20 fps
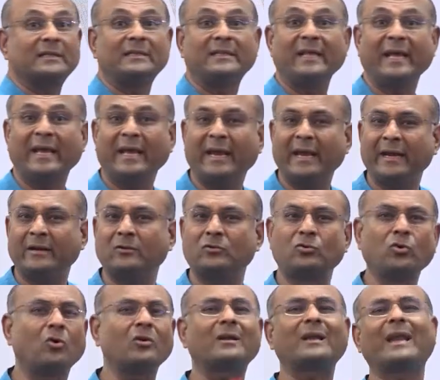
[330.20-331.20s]
they
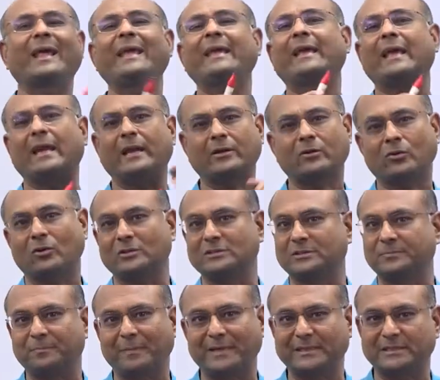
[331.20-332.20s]
don't like
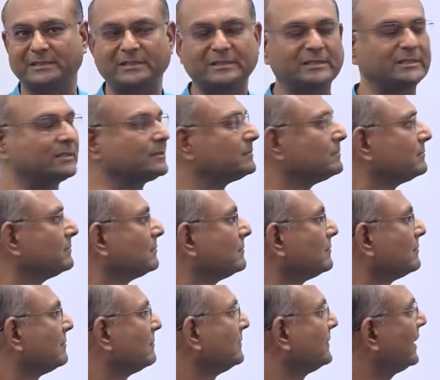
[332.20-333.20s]
electrons much.
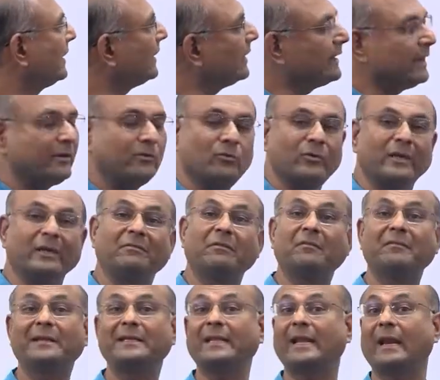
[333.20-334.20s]
They're ready to give
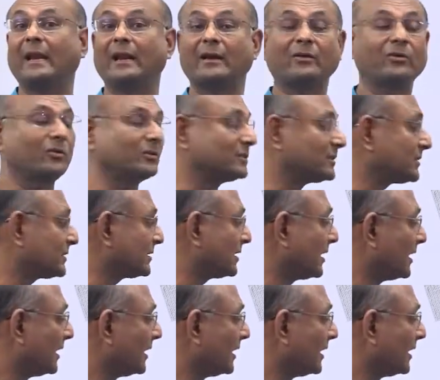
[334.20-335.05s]
away their electrons.